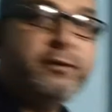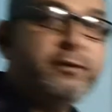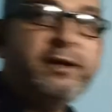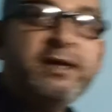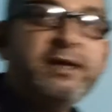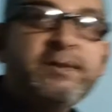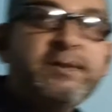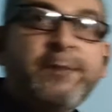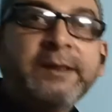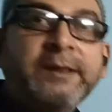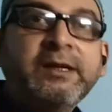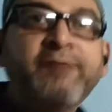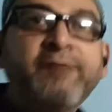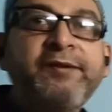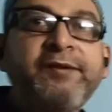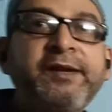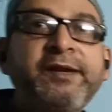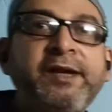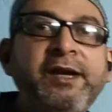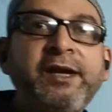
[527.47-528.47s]
the
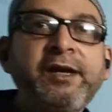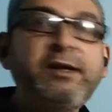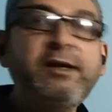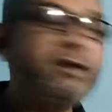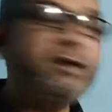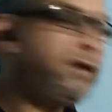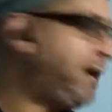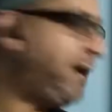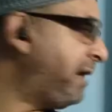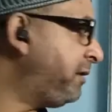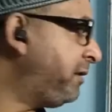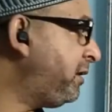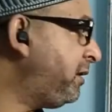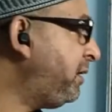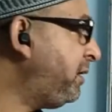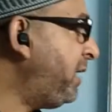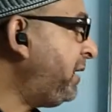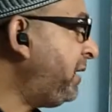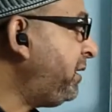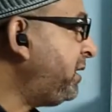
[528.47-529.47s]
specific heat and
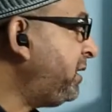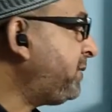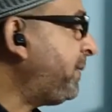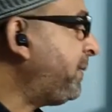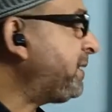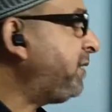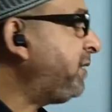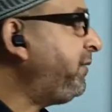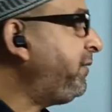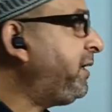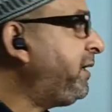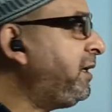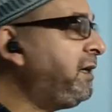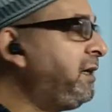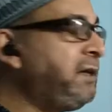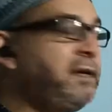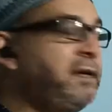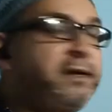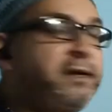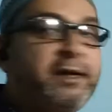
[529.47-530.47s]
the specific
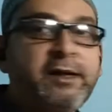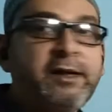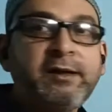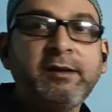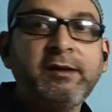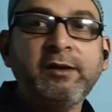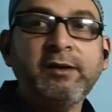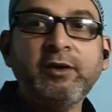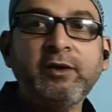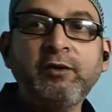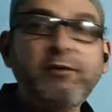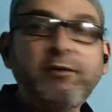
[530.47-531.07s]
latent heat, you